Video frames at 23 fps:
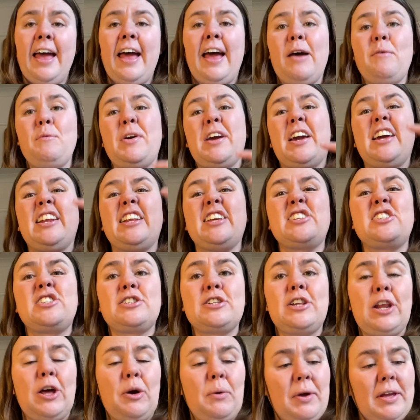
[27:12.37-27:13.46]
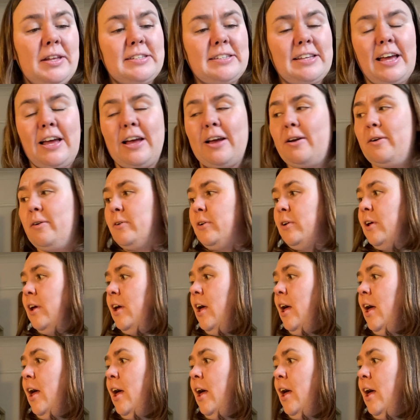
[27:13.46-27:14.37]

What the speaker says: And we're going to slow it down,